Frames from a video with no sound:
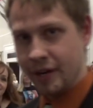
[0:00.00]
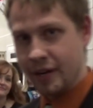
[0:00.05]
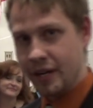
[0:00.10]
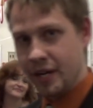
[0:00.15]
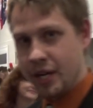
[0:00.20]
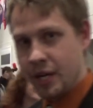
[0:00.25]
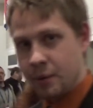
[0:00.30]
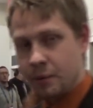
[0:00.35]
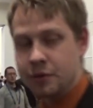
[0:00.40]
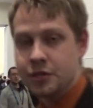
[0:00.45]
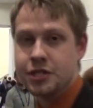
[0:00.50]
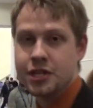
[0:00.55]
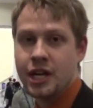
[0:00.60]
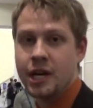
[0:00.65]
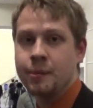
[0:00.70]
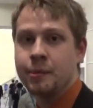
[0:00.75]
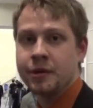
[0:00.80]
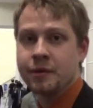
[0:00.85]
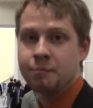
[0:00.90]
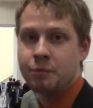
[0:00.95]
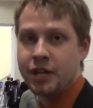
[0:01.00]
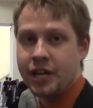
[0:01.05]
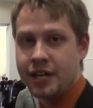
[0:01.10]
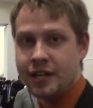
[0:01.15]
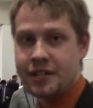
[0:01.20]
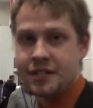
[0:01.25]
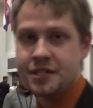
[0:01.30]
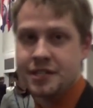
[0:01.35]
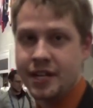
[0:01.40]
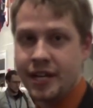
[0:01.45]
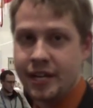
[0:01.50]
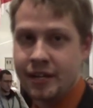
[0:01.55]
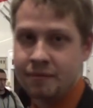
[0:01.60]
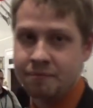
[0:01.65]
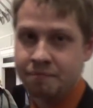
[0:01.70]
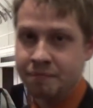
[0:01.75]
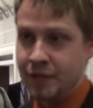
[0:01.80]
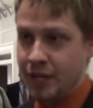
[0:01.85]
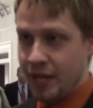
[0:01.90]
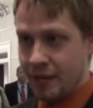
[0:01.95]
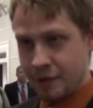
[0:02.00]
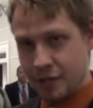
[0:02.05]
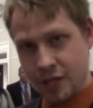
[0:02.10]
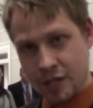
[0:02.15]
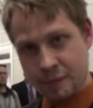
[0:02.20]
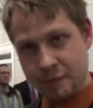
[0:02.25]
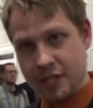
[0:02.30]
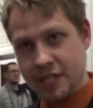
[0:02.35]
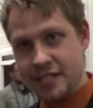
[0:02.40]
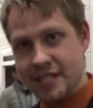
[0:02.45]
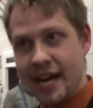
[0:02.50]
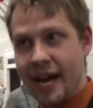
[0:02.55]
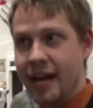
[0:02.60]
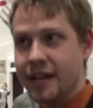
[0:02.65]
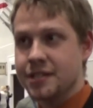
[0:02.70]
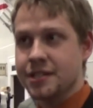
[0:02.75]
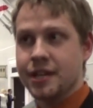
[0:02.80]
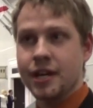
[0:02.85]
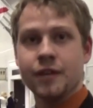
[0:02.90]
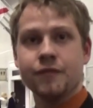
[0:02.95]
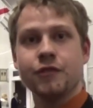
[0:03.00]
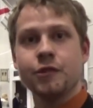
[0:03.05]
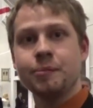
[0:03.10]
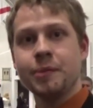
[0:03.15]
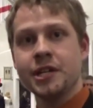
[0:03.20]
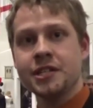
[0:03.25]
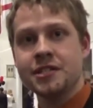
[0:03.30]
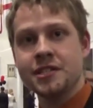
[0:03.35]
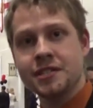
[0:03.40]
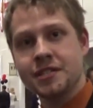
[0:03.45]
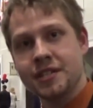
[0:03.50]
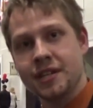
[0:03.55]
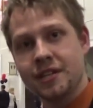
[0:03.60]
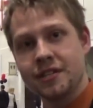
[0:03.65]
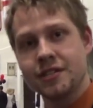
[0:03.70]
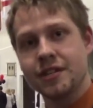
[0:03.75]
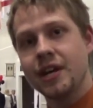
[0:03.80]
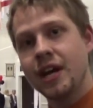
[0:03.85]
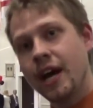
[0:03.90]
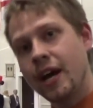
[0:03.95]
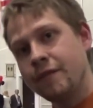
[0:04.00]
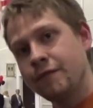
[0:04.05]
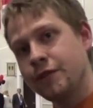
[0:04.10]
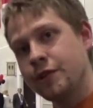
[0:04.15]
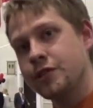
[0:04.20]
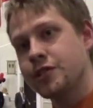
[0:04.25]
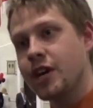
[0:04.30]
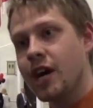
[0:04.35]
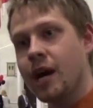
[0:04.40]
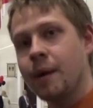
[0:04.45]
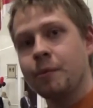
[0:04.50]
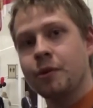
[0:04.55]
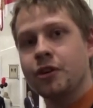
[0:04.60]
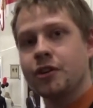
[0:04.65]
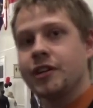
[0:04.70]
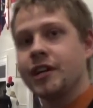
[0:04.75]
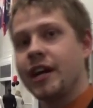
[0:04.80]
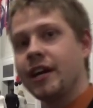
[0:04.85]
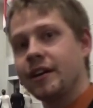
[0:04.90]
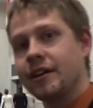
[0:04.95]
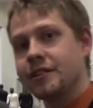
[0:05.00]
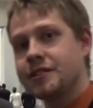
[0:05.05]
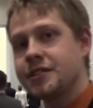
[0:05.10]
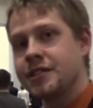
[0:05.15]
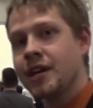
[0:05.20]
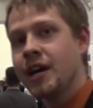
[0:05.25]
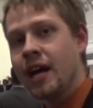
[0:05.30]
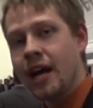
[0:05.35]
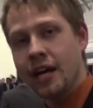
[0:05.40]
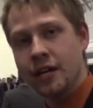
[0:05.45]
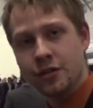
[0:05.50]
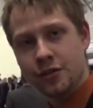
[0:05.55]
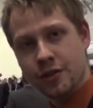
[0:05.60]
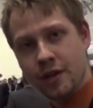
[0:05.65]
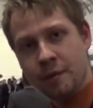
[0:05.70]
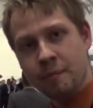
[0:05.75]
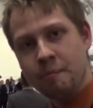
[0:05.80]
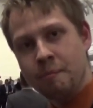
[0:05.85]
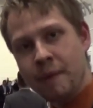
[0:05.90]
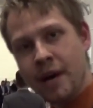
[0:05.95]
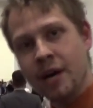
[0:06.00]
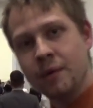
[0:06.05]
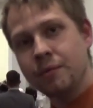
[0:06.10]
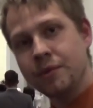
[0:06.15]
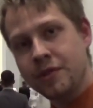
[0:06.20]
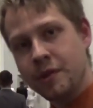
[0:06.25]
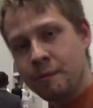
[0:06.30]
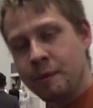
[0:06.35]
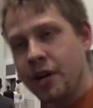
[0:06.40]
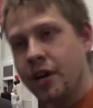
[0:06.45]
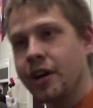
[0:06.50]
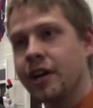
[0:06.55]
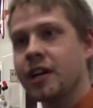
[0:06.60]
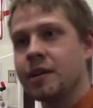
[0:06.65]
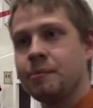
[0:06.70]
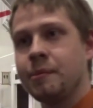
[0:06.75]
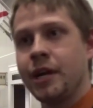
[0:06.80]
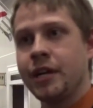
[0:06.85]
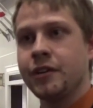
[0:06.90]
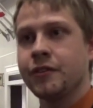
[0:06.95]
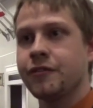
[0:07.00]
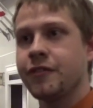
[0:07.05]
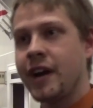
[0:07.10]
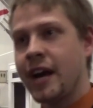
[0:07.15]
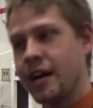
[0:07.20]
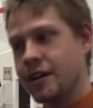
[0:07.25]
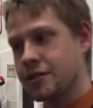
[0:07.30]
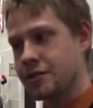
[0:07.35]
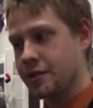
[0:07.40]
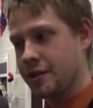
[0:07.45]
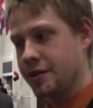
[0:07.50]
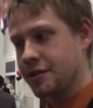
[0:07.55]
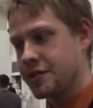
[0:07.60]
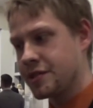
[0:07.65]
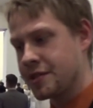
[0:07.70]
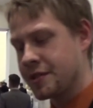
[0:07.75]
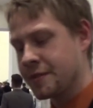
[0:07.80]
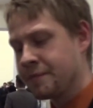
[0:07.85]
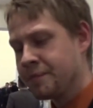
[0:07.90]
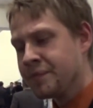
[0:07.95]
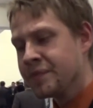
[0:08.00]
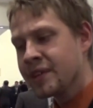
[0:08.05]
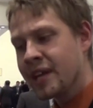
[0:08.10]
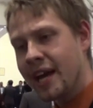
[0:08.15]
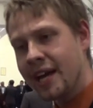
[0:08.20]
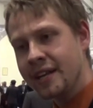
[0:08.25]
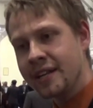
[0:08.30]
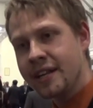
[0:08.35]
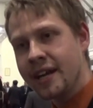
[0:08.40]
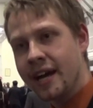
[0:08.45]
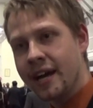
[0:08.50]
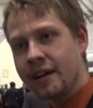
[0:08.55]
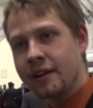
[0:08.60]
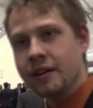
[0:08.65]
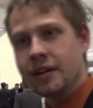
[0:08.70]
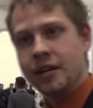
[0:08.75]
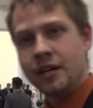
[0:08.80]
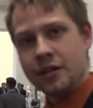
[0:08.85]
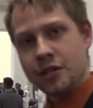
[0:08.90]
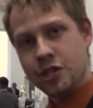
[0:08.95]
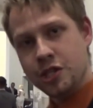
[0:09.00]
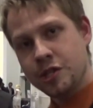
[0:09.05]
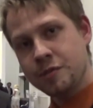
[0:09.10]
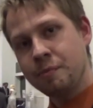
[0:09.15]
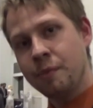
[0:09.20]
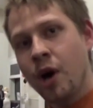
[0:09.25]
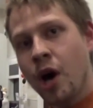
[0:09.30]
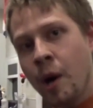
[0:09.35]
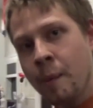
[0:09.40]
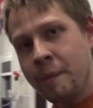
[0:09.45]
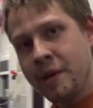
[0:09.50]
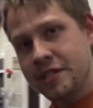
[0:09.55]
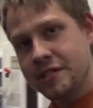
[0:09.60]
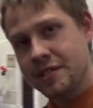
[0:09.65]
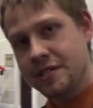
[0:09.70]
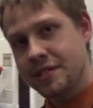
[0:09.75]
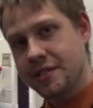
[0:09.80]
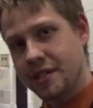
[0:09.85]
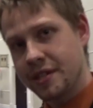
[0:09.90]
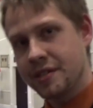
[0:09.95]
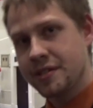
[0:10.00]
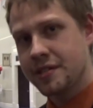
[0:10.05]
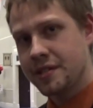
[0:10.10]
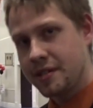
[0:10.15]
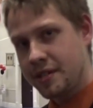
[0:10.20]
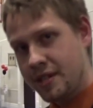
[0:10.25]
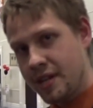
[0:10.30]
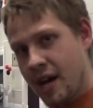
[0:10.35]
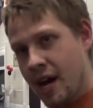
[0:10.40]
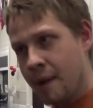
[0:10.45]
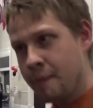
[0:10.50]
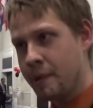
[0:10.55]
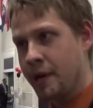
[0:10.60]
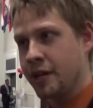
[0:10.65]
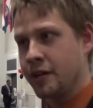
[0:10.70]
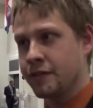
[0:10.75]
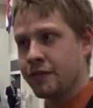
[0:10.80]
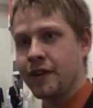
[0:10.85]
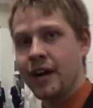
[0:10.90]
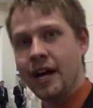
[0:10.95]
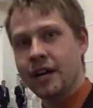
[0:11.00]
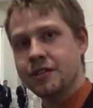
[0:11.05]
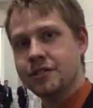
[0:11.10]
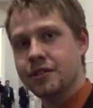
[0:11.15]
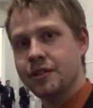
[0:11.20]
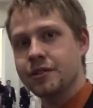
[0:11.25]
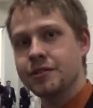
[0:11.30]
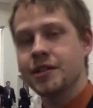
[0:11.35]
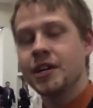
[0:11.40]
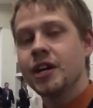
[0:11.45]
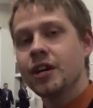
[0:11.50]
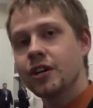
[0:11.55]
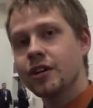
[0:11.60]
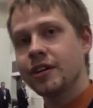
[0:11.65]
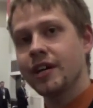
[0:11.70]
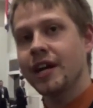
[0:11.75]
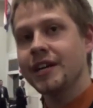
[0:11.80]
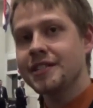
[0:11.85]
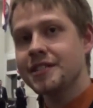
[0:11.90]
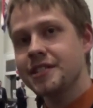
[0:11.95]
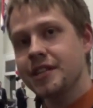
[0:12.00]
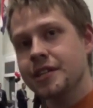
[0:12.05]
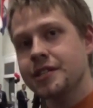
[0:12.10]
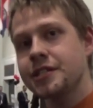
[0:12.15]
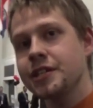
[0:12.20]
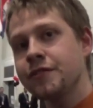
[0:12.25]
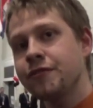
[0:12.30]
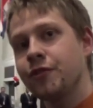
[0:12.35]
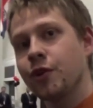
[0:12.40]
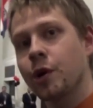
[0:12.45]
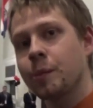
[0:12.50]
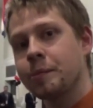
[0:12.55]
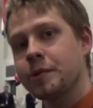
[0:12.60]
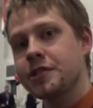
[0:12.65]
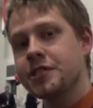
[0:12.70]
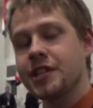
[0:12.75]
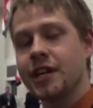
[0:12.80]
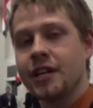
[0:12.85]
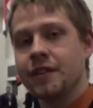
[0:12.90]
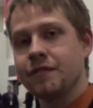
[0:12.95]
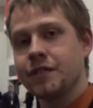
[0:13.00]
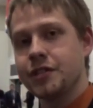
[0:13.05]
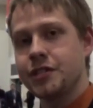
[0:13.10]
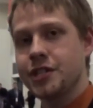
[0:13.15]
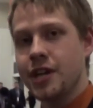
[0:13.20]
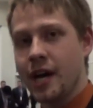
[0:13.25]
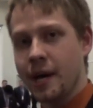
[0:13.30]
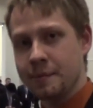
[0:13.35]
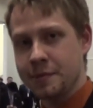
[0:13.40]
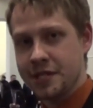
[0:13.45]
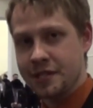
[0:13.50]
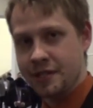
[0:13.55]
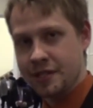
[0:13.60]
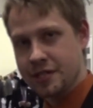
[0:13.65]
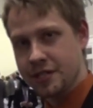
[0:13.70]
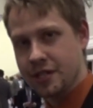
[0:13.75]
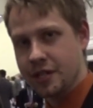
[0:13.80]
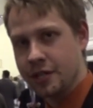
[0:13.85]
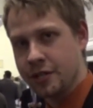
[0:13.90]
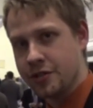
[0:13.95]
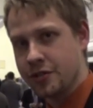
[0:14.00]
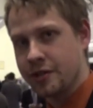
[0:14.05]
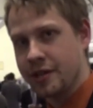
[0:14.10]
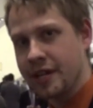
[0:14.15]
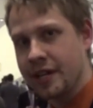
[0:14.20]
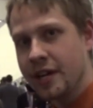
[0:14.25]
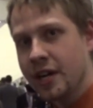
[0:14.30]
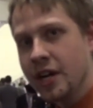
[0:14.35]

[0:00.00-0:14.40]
Well, Chairman Brady said, going to be a tax cut for businesses and for job creators. And Trump met with American manufacturers. And yet, small businesses, not manufacturers, create 64% of the jobs in this country.